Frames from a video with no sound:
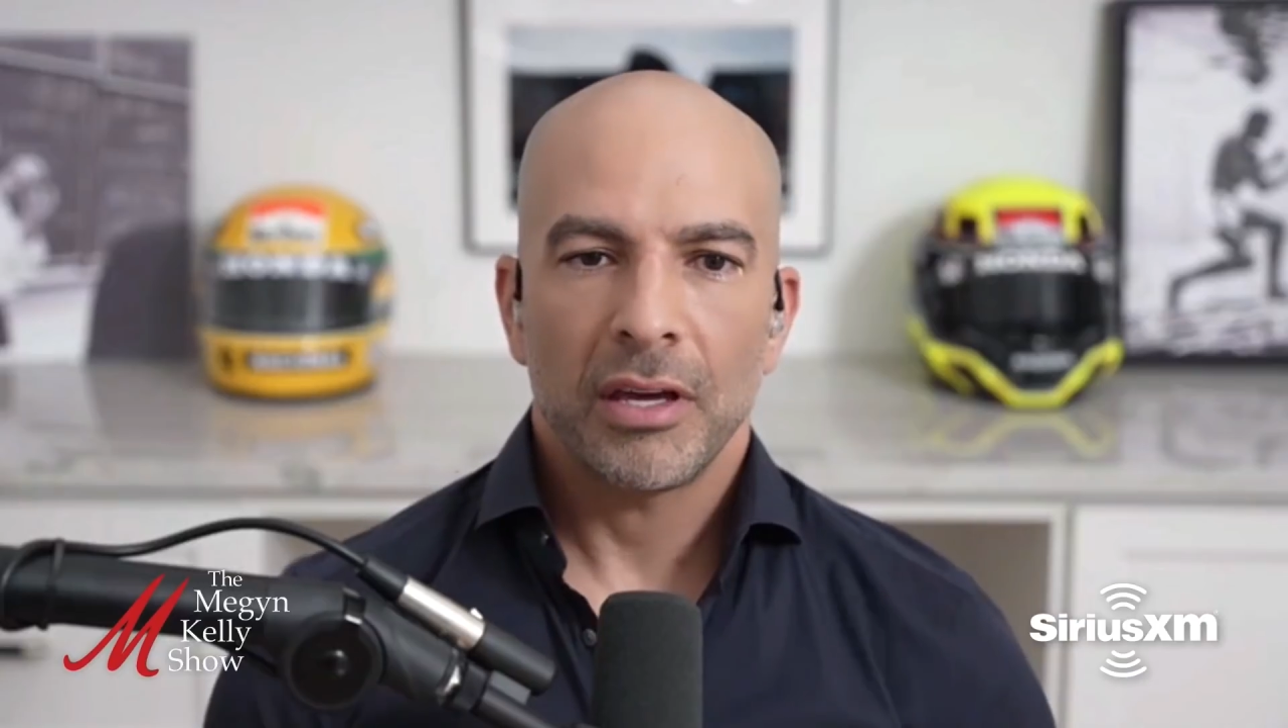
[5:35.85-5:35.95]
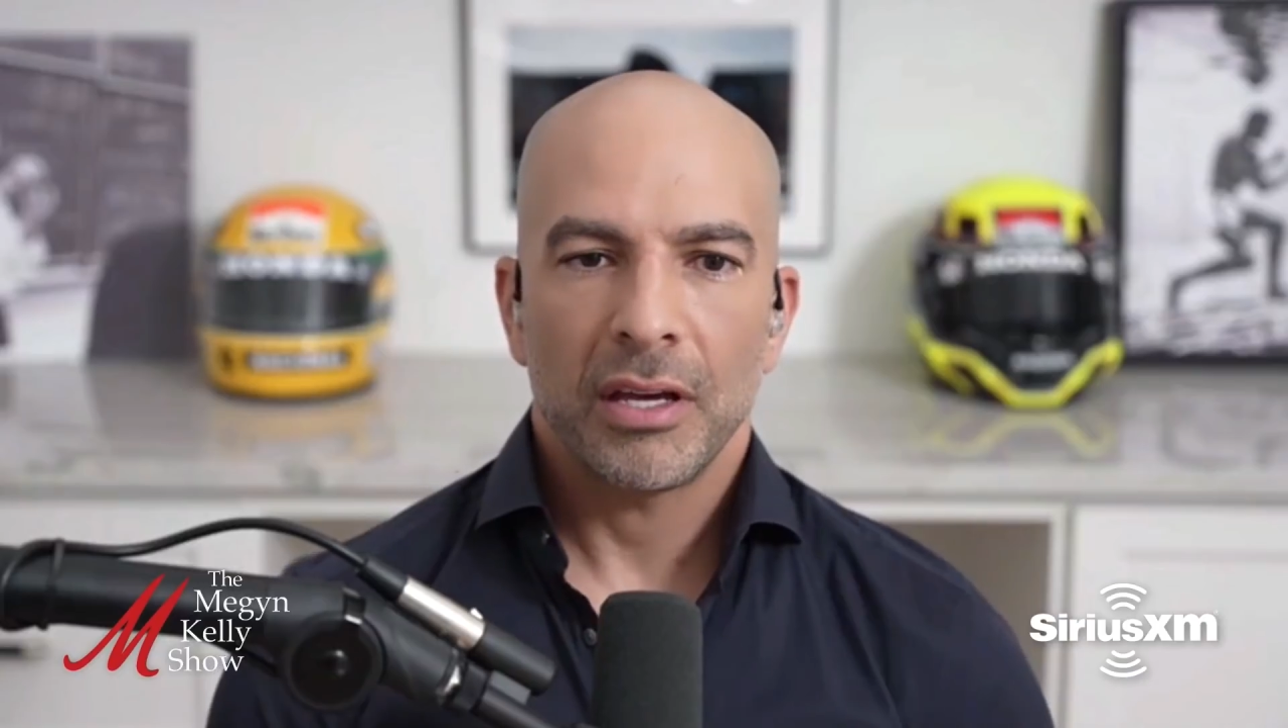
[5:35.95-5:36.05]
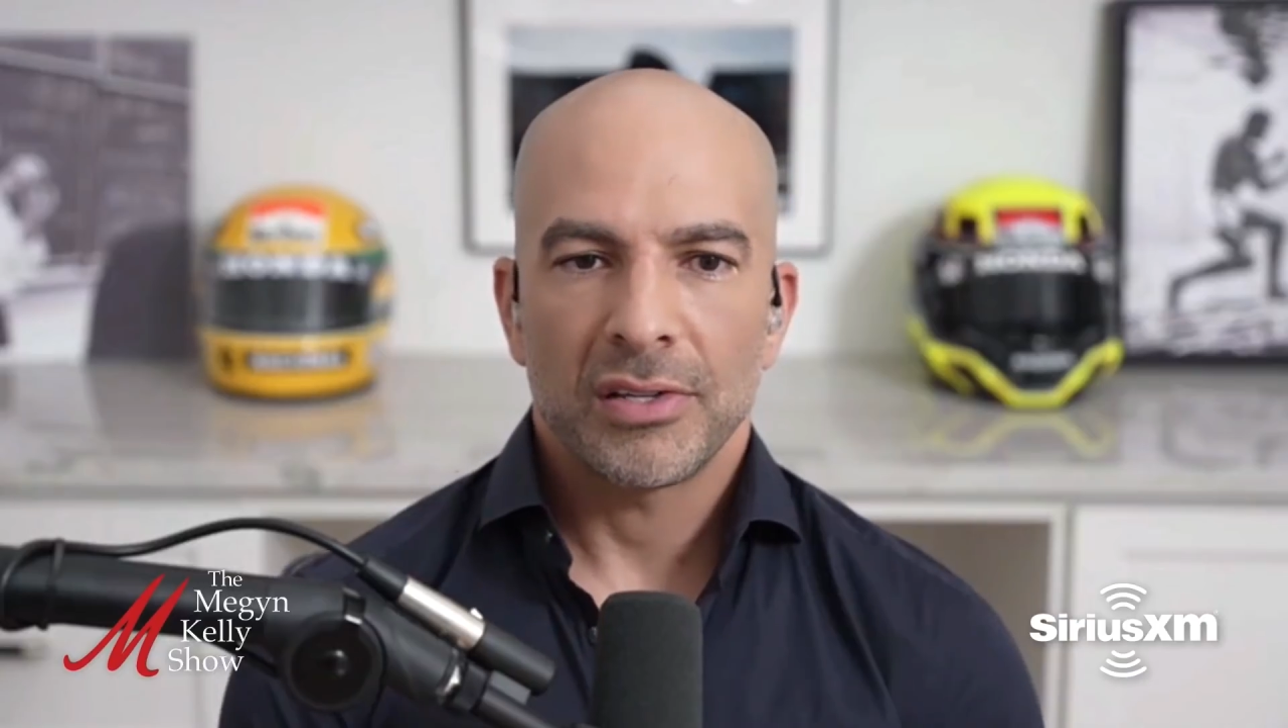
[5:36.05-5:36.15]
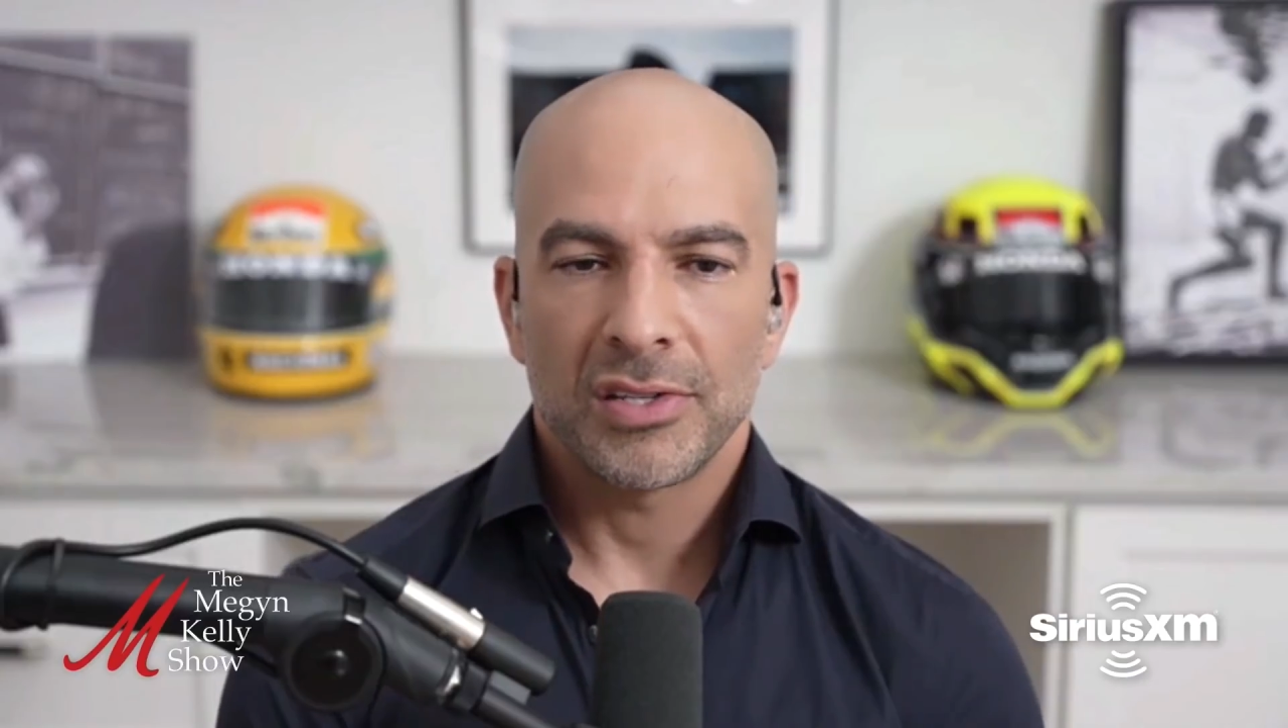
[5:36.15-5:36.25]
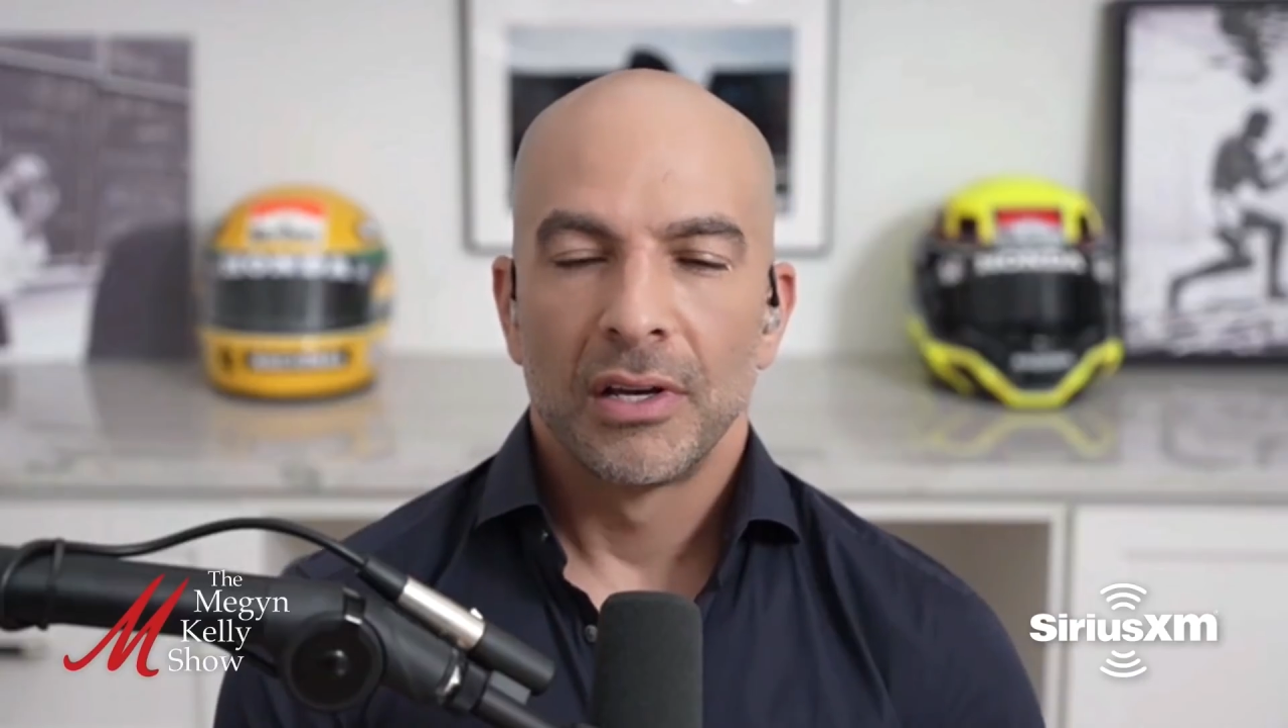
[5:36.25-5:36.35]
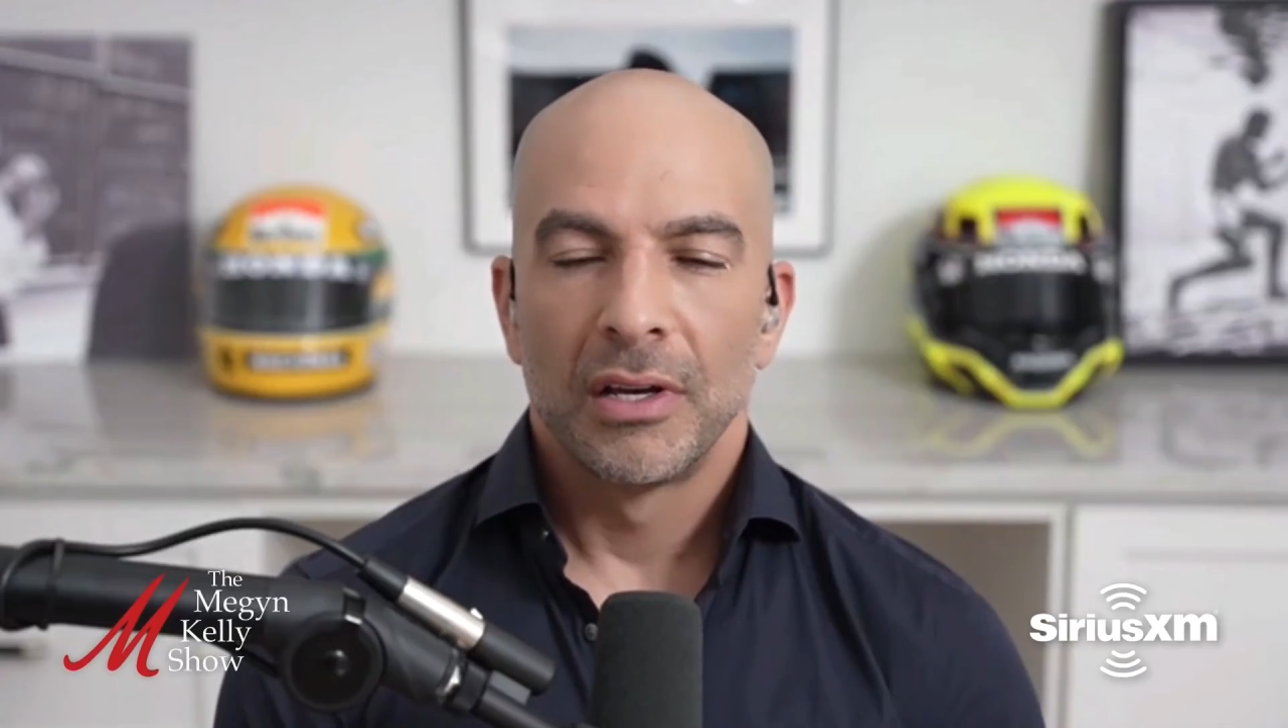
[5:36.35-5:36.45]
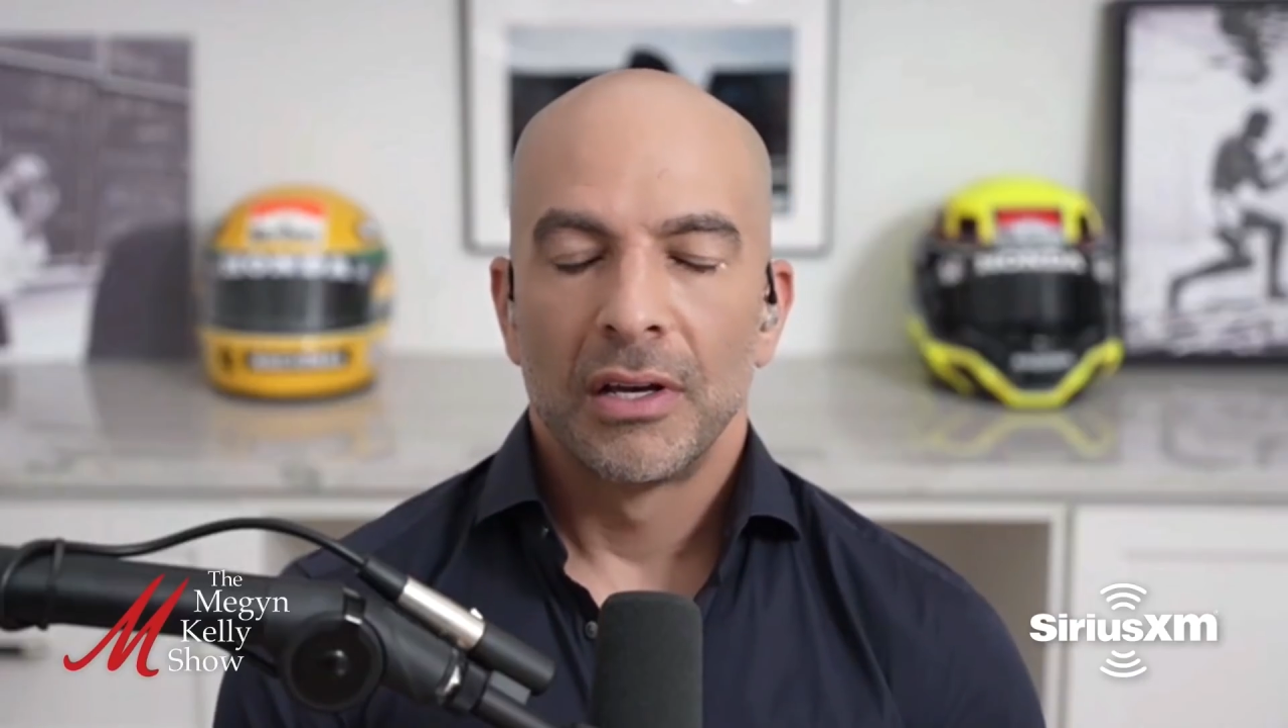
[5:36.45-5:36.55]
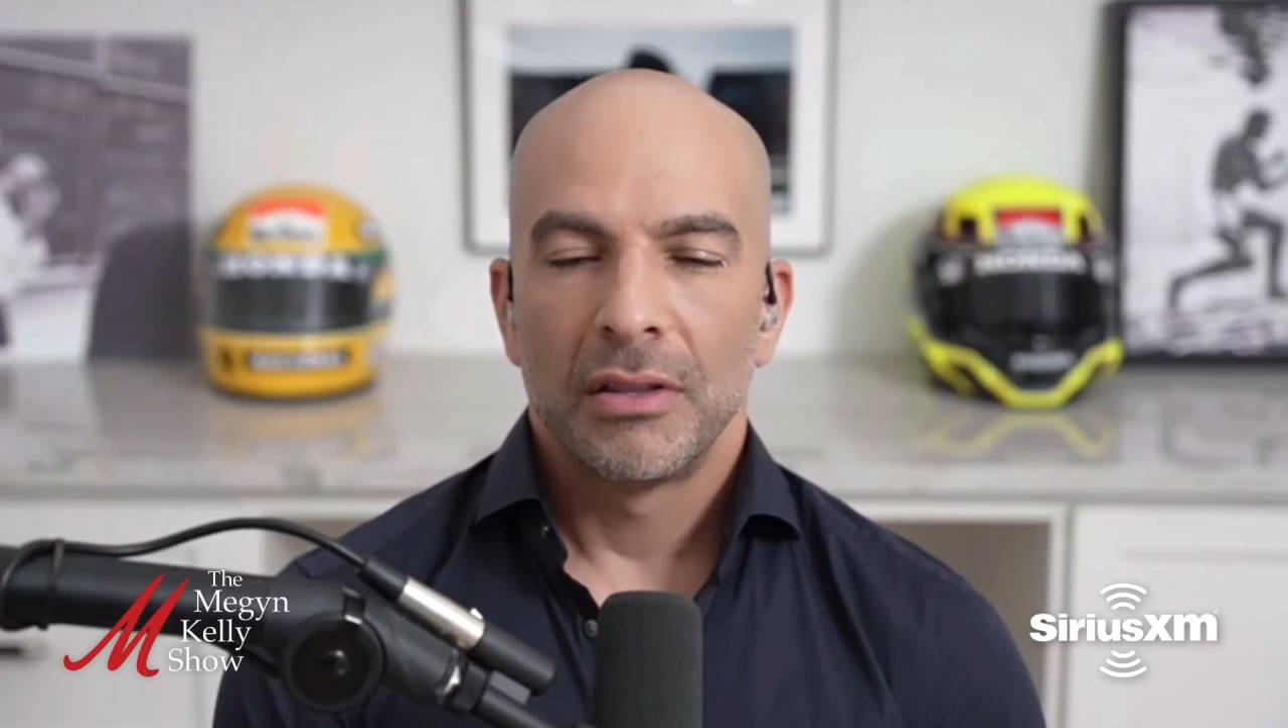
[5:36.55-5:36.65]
things